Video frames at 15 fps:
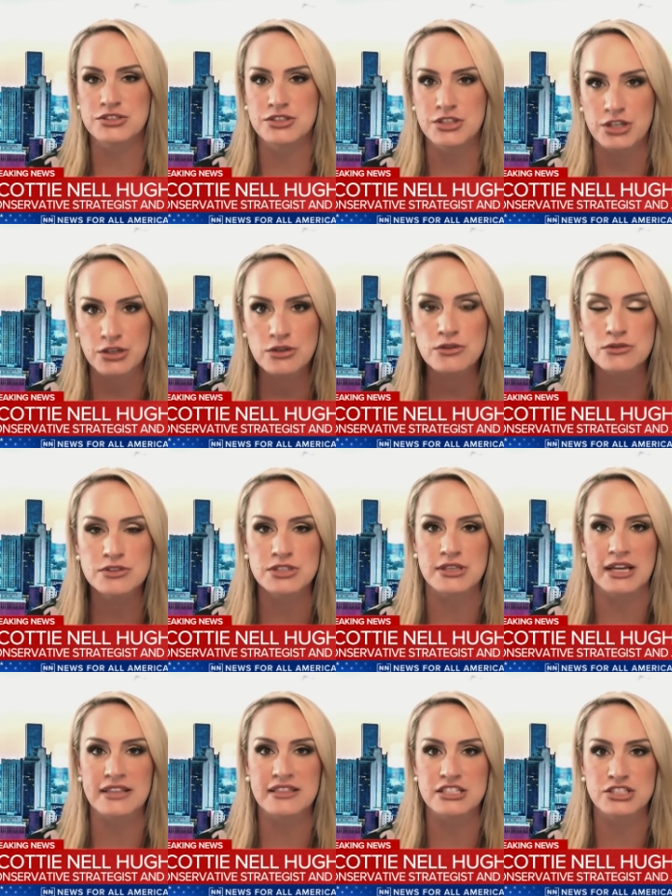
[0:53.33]
news,
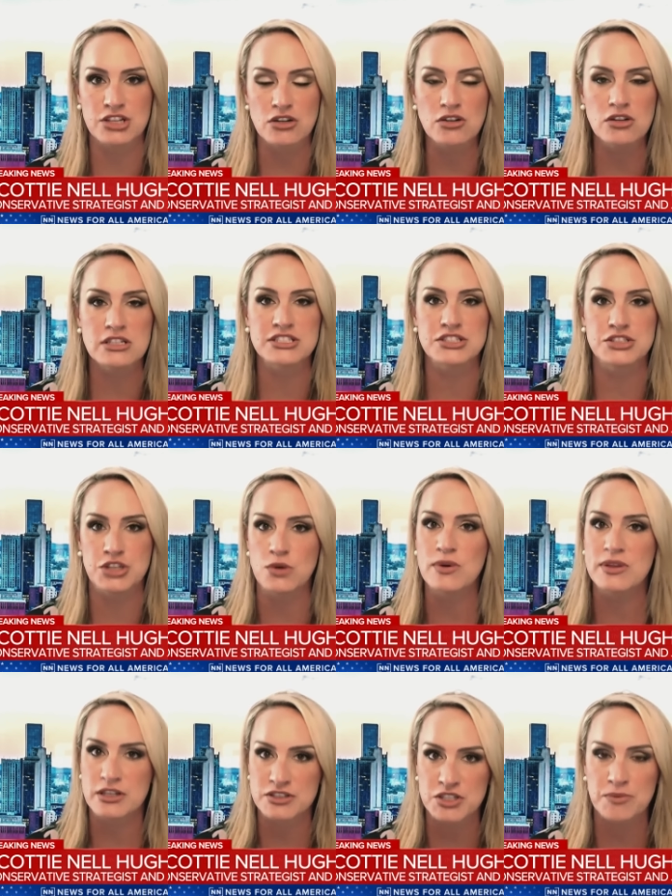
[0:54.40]
let the journalists do
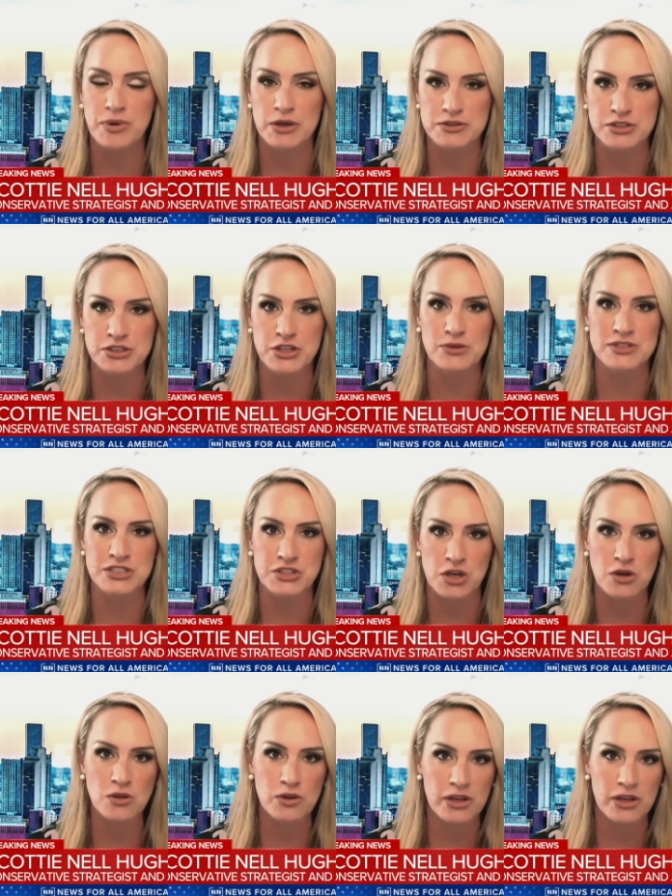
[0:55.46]
what they're supposed to do and start